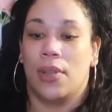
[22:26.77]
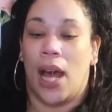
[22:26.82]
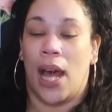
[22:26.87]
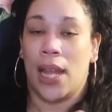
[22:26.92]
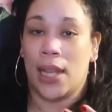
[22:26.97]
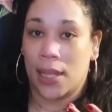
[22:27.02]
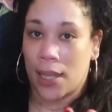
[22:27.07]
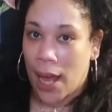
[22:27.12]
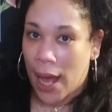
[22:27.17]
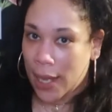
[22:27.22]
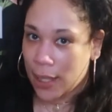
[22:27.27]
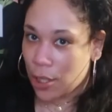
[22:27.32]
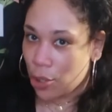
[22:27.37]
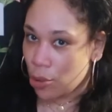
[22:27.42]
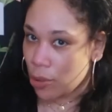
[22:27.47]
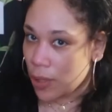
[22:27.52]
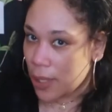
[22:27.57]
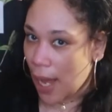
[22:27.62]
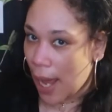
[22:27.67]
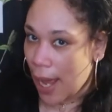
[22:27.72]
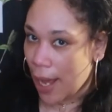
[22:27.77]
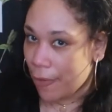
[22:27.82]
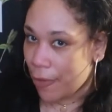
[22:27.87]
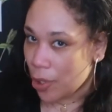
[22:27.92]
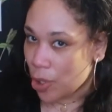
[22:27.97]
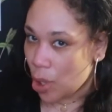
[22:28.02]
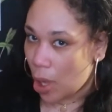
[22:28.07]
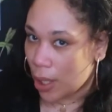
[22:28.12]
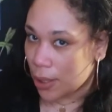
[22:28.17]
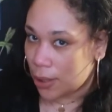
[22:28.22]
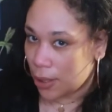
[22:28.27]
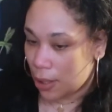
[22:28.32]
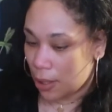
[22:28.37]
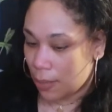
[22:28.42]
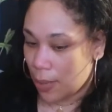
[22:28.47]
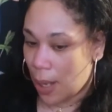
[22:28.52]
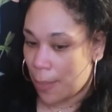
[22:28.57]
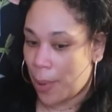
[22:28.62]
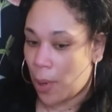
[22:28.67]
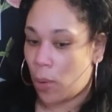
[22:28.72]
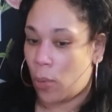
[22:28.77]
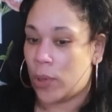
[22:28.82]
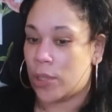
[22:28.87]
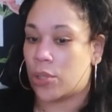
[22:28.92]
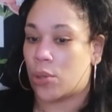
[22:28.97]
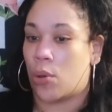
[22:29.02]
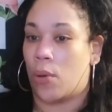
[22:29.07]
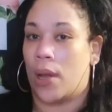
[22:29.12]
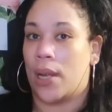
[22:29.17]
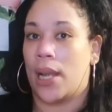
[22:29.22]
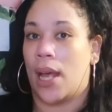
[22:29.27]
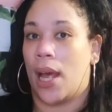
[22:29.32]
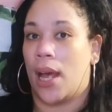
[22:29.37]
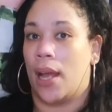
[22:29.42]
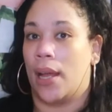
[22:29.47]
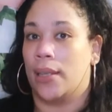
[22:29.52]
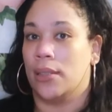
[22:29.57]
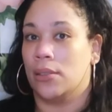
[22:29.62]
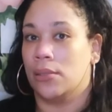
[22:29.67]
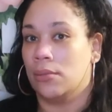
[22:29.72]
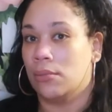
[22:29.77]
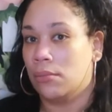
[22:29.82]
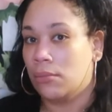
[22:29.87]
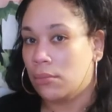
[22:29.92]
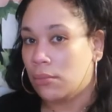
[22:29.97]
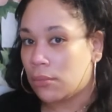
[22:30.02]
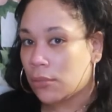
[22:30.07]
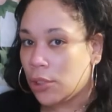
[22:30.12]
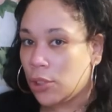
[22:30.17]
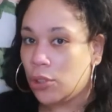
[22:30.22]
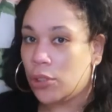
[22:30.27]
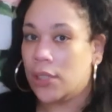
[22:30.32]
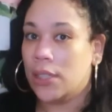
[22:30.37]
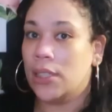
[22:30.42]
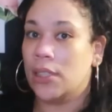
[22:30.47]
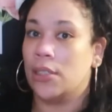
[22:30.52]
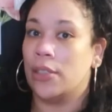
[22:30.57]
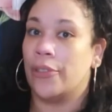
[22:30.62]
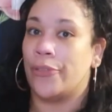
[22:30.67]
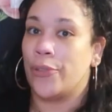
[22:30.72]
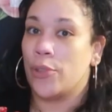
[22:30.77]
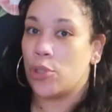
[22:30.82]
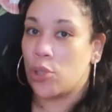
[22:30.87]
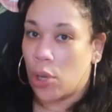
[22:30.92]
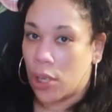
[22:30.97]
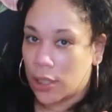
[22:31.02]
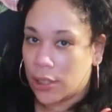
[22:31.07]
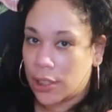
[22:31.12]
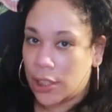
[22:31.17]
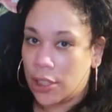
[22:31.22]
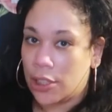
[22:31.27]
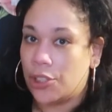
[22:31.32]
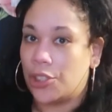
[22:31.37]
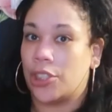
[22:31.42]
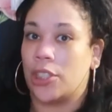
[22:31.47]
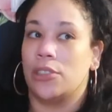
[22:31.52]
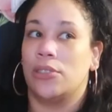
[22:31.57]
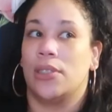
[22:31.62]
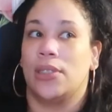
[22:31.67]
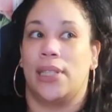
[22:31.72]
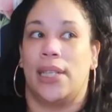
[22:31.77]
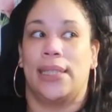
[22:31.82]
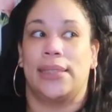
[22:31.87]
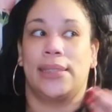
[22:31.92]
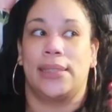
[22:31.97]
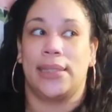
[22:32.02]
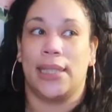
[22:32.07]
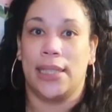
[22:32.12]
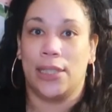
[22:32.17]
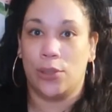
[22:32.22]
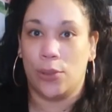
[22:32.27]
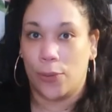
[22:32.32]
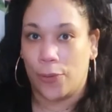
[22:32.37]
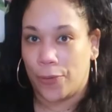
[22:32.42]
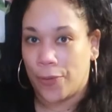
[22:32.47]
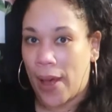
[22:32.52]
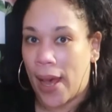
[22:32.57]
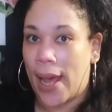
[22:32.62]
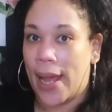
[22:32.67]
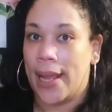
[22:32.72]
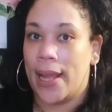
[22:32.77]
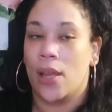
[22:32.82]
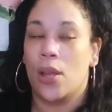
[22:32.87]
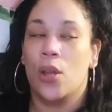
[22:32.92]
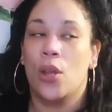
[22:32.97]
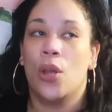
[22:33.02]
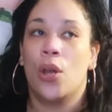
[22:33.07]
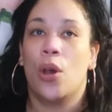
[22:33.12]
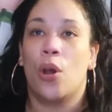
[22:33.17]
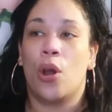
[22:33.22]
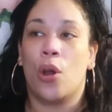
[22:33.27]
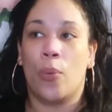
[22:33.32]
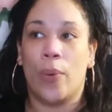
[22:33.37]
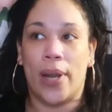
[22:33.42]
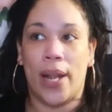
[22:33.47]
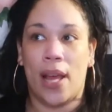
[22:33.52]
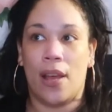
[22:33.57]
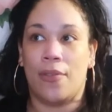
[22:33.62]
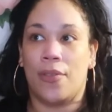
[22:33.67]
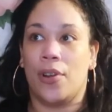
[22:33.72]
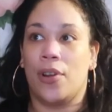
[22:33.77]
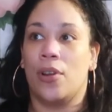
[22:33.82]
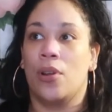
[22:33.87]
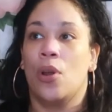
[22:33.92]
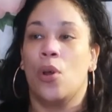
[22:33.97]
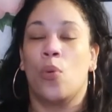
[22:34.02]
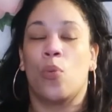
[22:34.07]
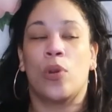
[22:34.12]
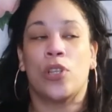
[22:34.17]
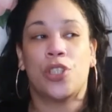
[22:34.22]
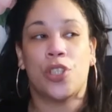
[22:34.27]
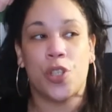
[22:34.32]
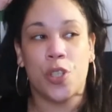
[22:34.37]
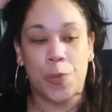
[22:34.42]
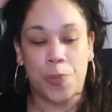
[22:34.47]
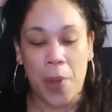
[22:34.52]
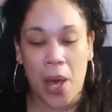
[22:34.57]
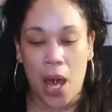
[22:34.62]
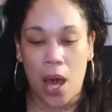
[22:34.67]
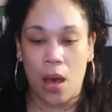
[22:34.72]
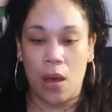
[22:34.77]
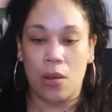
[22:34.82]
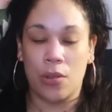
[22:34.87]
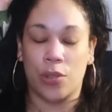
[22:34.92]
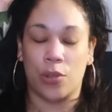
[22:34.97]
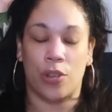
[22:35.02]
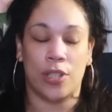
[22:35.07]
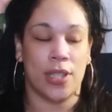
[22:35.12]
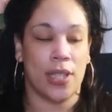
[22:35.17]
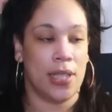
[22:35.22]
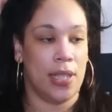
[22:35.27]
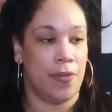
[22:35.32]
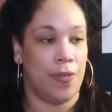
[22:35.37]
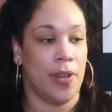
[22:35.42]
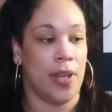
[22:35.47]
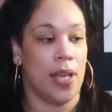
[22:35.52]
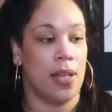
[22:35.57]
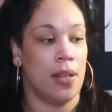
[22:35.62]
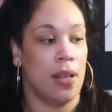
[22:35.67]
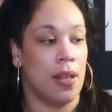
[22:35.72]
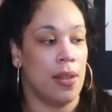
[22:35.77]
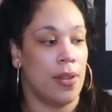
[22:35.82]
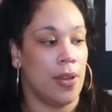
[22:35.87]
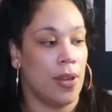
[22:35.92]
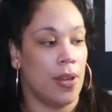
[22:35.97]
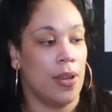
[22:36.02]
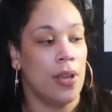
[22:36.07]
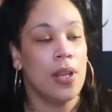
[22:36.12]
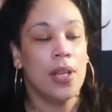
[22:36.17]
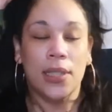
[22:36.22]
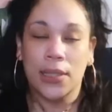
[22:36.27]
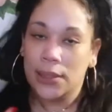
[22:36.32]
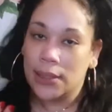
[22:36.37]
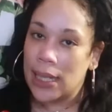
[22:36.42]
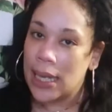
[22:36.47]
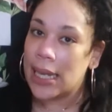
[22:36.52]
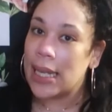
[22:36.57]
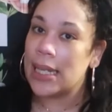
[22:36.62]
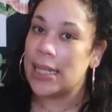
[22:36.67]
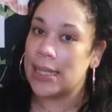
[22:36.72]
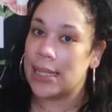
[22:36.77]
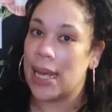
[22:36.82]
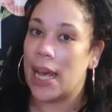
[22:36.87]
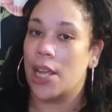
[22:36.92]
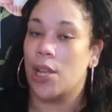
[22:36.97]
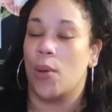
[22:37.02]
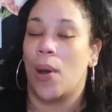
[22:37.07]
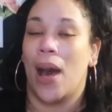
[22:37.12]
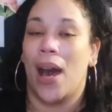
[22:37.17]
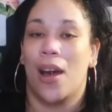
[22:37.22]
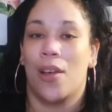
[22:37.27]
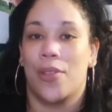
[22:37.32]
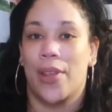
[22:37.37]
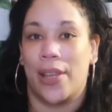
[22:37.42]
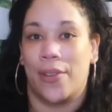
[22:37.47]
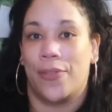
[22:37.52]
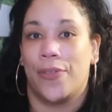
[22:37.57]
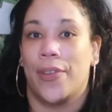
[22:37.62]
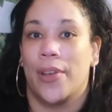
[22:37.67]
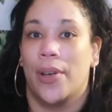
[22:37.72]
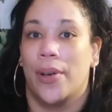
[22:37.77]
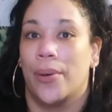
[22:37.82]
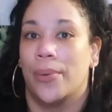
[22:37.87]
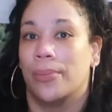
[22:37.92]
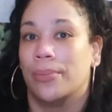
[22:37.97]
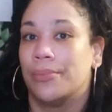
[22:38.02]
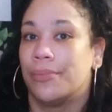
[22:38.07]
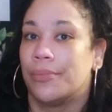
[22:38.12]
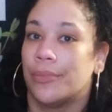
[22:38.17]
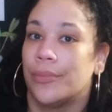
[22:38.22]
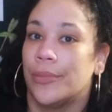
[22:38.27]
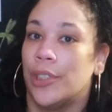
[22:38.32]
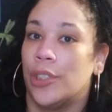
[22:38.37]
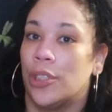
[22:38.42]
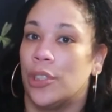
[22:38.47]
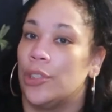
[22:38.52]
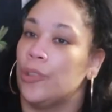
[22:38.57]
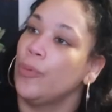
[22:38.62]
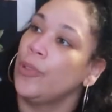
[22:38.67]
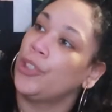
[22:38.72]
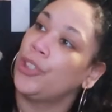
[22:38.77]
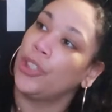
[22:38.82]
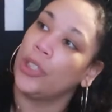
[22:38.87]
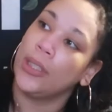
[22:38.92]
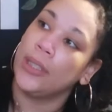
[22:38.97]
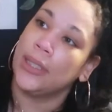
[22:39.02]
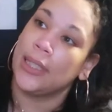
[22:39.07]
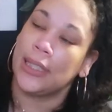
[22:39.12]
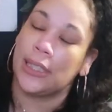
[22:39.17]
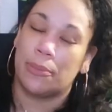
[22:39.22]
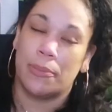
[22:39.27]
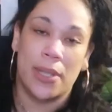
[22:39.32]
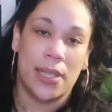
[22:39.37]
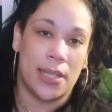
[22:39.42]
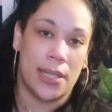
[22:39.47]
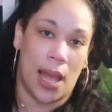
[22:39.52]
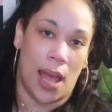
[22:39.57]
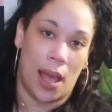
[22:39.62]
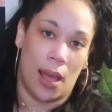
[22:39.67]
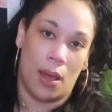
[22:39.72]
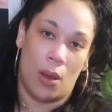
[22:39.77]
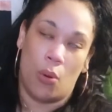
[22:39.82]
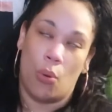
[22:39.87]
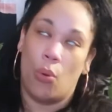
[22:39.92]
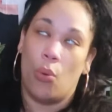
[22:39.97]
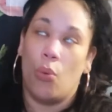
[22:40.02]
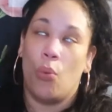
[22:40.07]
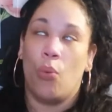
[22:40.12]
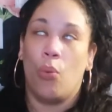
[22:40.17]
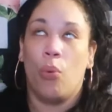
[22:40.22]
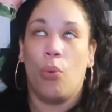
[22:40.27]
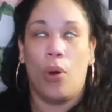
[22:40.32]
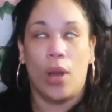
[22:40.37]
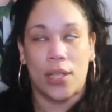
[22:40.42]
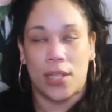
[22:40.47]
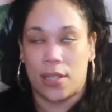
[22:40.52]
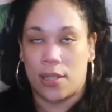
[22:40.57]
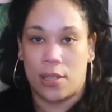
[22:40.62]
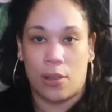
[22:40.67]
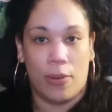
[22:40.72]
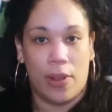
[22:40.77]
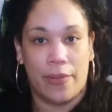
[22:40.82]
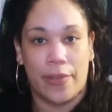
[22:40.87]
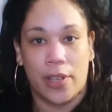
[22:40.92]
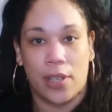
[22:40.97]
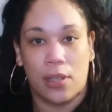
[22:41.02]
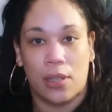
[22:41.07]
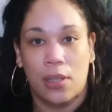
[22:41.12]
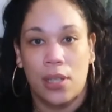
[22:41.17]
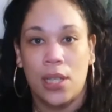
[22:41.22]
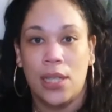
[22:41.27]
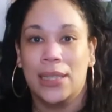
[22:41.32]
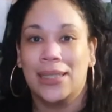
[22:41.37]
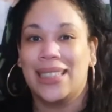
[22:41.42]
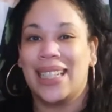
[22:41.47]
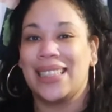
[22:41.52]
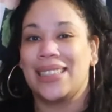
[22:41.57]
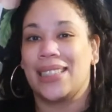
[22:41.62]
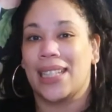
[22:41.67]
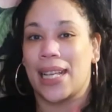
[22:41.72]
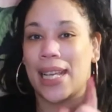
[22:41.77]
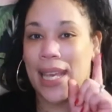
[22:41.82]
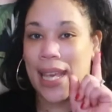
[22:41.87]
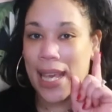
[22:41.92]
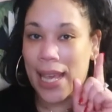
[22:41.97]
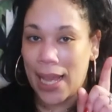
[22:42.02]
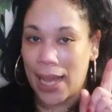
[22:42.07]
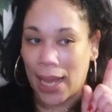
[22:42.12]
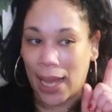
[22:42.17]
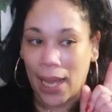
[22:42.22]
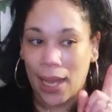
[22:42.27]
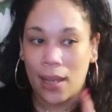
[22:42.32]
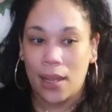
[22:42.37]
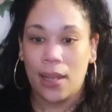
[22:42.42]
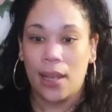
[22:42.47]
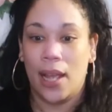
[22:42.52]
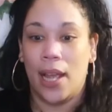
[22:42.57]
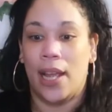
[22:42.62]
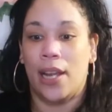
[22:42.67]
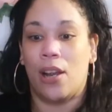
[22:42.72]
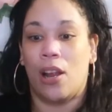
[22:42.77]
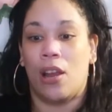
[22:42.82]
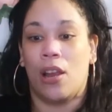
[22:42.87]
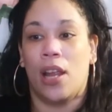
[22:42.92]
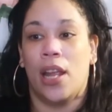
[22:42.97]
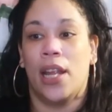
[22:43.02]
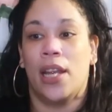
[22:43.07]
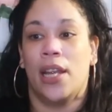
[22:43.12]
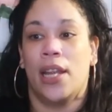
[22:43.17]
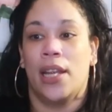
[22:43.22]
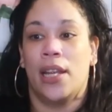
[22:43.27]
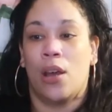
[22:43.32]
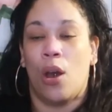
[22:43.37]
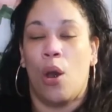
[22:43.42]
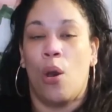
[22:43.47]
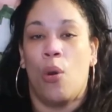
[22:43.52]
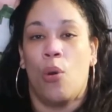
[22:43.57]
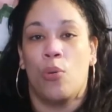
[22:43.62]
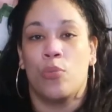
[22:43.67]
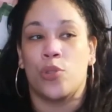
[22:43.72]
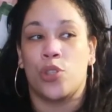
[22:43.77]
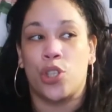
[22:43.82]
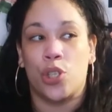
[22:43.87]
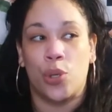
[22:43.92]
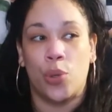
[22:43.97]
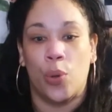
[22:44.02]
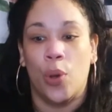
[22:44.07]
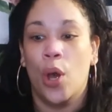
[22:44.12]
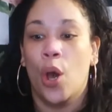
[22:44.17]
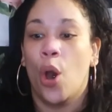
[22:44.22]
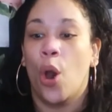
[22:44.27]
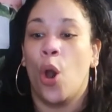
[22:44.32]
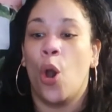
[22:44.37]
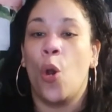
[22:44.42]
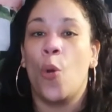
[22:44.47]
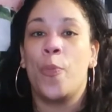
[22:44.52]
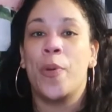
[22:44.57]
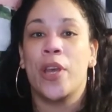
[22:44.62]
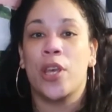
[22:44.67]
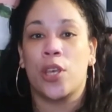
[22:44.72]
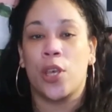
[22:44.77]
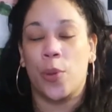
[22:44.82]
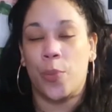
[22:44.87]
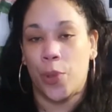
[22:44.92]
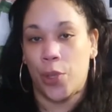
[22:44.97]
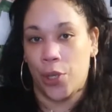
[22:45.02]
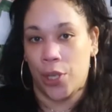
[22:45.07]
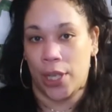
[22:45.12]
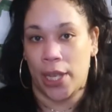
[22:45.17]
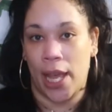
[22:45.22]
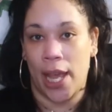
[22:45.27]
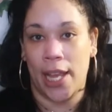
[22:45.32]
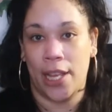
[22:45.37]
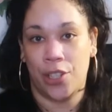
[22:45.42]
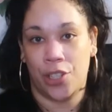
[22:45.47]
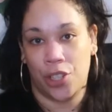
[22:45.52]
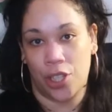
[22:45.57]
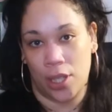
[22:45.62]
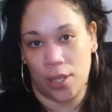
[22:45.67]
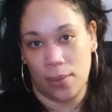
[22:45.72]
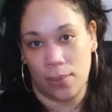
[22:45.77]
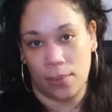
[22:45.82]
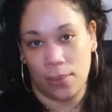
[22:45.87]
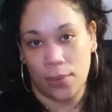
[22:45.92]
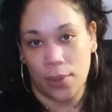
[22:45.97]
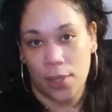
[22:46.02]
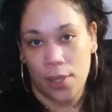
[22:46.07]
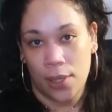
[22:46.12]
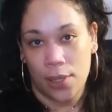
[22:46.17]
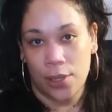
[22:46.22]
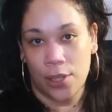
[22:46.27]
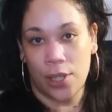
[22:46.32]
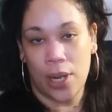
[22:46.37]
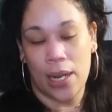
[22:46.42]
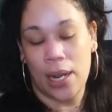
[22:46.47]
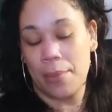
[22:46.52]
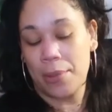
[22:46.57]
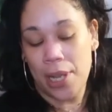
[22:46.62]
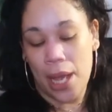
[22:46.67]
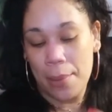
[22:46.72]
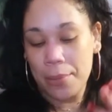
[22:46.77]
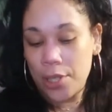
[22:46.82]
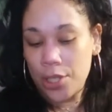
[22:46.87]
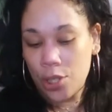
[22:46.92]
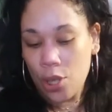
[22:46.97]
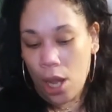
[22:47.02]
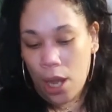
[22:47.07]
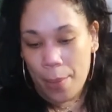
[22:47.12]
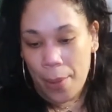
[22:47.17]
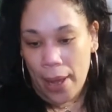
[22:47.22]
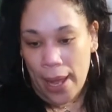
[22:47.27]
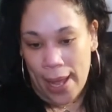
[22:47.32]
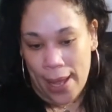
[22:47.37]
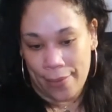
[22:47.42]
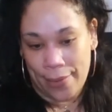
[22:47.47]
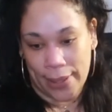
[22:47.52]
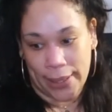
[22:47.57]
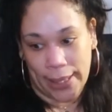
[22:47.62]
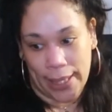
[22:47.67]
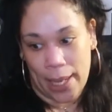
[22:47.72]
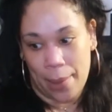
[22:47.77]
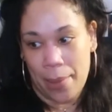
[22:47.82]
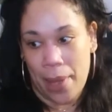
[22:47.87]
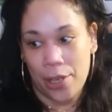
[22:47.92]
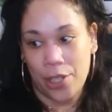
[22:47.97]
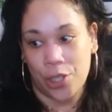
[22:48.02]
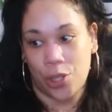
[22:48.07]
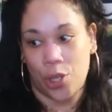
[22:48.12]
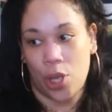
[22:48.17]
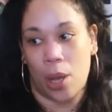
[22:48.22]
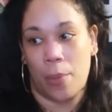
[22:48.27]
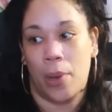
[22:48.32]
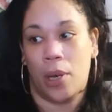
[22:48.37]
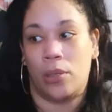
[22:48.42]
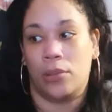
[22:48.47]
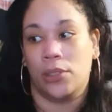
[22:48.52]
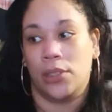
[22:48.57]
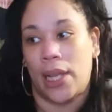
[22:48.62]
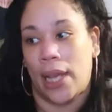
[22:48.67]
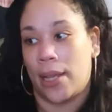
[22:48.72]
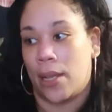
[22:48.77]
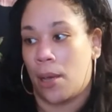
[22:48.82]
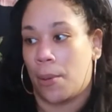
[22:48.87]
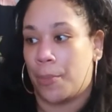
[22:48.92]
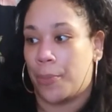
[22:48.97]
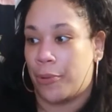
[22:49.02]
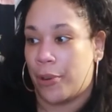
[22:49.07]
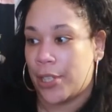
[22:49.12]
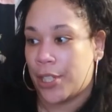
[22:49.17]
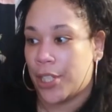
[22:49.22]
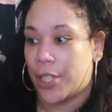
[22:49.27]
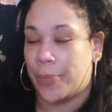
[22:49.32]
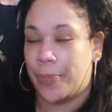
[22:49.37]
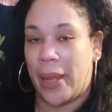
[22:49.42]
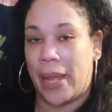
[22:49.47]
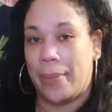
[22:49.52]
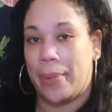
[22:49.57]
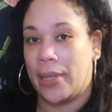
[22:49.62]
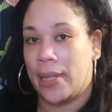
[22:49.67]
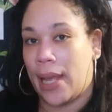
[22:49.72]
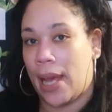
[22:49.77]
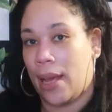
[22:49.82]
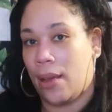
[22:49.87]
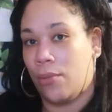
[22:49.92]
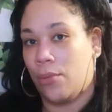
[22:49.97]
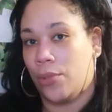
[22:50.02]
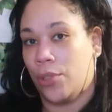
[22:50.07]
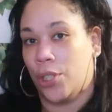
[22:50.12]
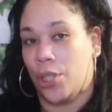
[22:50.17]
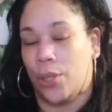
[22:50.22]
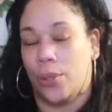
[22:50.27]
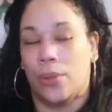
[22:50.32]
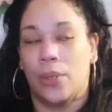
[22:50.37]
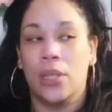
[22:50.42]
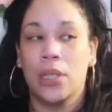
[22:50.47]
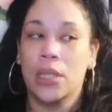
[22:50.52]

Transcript: a lot to say if you talk to them about what's going on you, if you talk to your children, they seen you fight or whatever with your spouse or significant other, they can tell you how they feel. You know, we shouldn't dismiss that whatsoever. That's the key in our in, in a home too. Open communication. You know, and I'm, I'm just talking about everything. I'm not just talking about that young precious baby that, you know,